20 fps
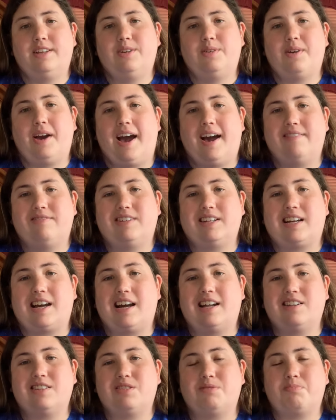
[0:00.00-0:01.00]
You have to
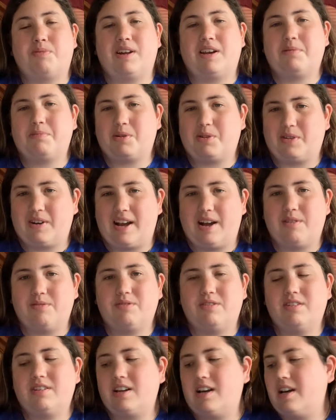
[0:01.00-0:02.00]
kind of spread them
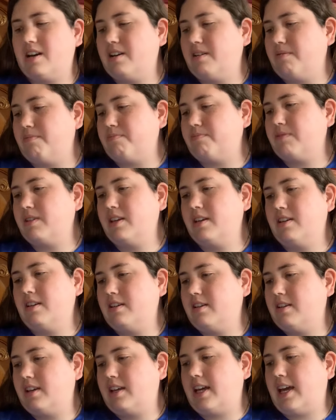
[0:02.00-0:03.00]
around.
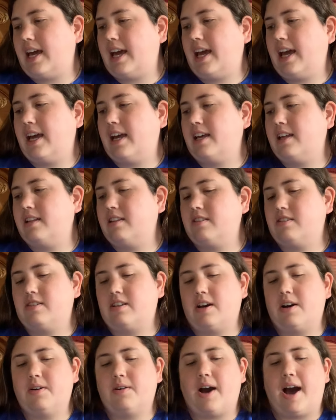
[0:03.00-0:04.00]
And
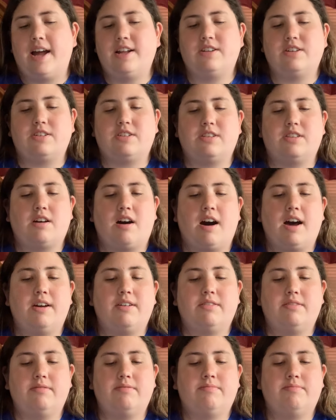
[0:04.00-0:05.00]
so I just thought,
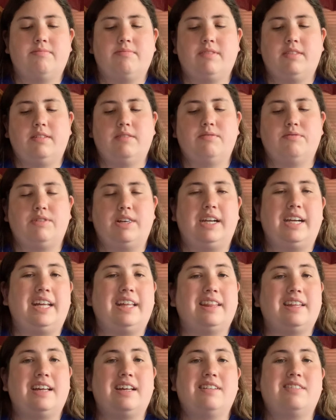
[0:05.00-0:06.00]

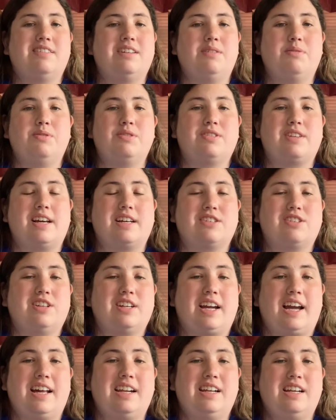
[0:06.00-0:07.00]
reading this, it was actually
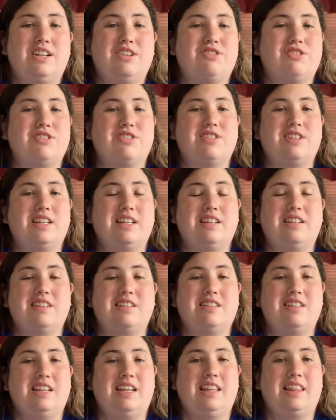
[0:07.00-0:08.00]
kind of interesting to
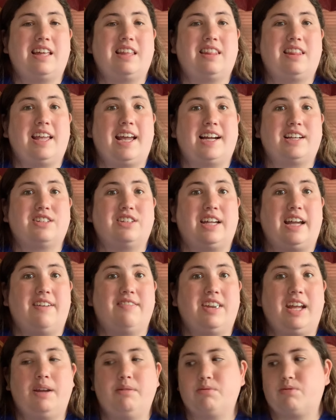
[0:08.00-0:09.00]
see that they actually have
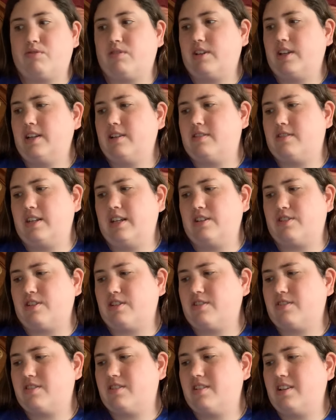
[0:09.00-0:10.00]
names for these
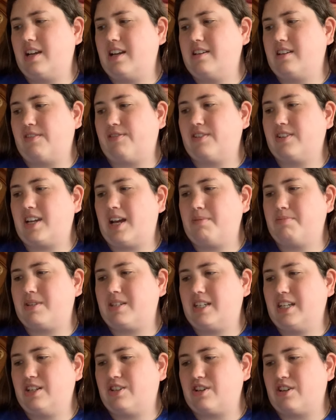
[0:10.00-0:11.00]
teachers and different types of
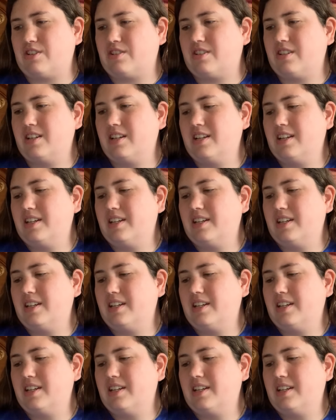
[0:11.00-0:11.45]
teachers.